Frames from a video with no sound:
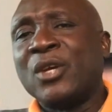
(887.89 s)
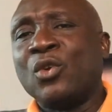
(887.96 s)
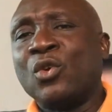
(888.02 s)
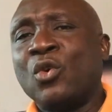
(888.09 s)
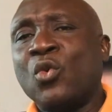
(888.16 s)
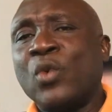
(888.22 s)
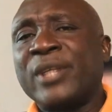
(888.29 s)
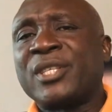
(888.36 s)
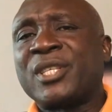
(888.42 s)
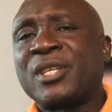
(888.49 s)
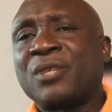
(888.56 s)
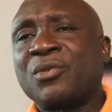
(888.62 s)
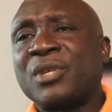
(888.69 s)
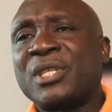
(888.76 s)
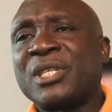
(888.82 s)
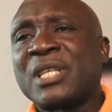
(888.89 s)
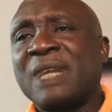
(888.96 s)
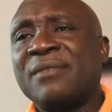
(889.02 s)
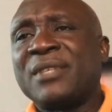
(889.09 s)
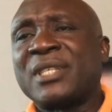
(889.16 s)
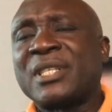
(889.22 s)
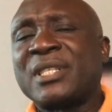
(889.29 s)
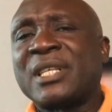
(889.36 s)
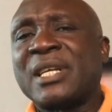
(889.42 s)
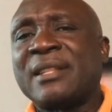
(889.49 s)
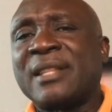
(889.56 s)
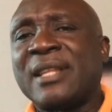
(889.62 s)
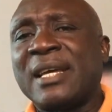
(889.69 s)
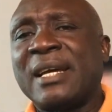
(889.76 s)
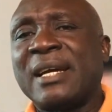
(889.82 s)
You know, when security services
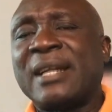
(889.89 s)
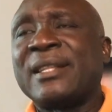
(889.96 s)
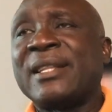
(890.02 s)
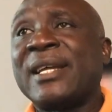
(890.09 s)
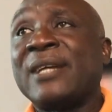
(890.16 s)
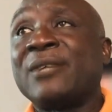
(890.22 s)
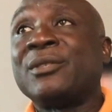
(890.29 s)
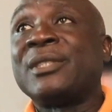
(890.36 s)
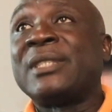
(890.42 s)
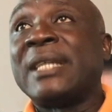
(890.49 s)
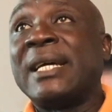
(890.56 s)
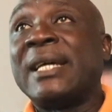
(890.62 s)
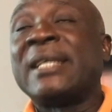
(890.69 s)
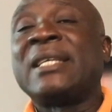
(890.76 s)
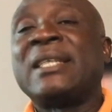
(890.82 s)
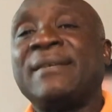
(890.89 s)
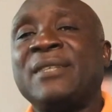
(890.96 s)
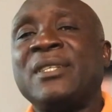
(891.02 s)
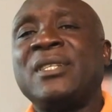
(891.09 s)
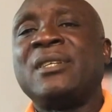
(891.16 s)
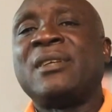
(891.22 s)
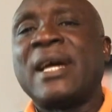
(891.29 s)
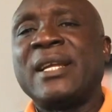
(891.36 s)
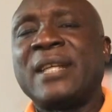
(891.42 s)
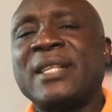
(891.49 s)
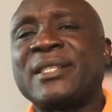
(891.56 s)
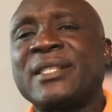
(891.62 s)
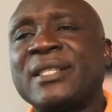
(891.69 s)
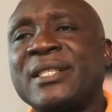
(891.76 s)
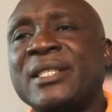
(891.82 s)
are there and they're not there giving the right
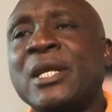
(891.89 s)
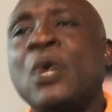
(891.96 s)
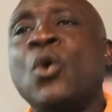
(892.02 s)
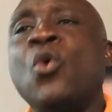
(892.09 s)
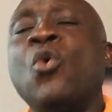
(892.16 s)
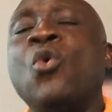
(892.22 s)
answers,